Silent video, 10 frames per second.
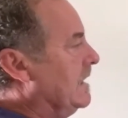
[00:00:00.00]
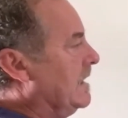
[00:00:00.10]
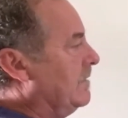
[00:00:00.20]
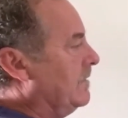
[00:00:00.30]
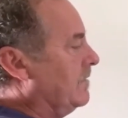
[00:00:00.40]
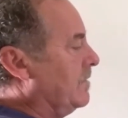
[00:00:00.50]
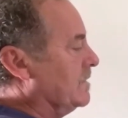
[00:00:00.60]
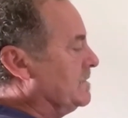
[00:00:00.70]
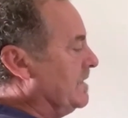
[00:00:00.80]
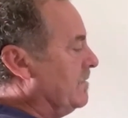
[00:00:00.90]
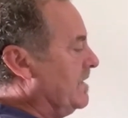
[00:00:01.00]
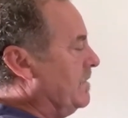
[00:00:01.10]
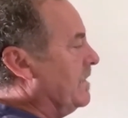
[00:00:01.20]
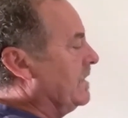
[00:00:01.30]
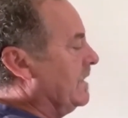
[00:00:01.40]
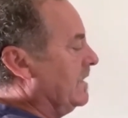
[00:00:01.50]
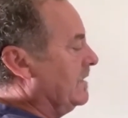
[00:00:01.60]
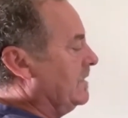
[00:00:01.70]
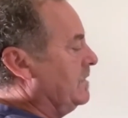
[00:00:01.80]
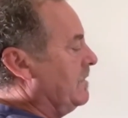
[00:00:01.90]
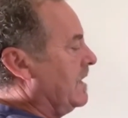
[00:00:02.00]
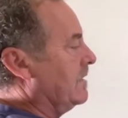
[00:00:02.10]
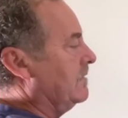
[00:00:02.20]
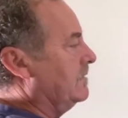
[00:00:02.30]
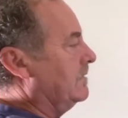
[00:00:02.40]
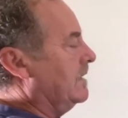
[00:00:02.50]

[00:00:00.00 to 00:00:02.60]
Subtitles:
It will of course be repotted at the new angle